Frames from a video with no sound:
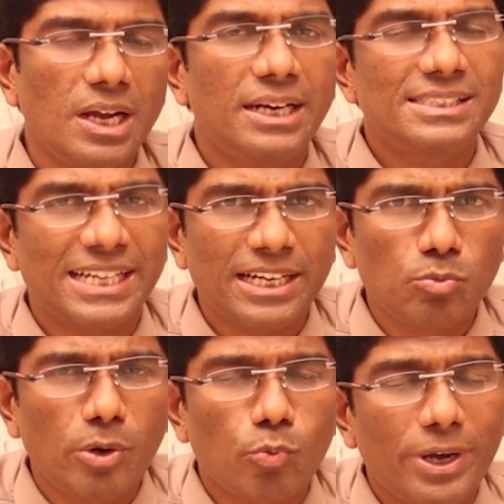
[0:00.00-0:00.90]
And second
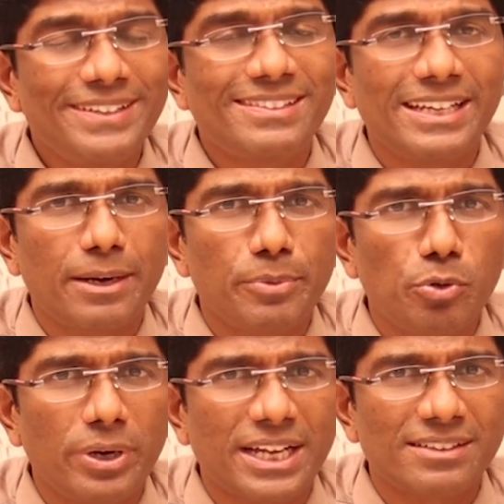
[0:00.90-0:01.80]
one, why serum
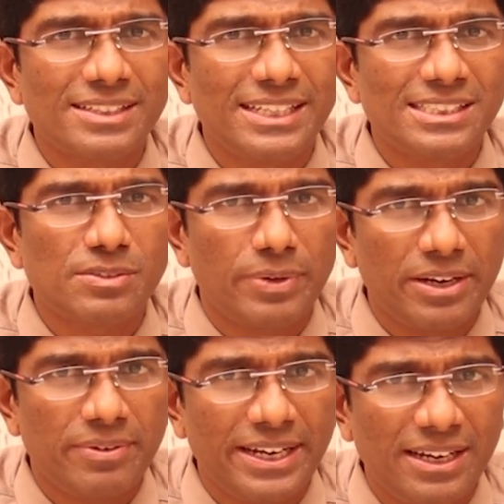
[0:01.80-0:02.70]
uric acid is
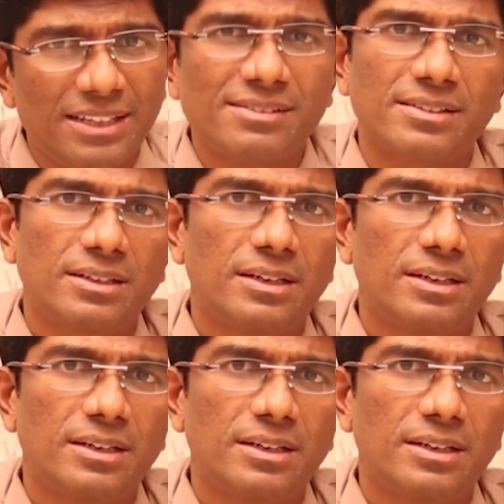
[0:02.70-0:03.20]
very, very less?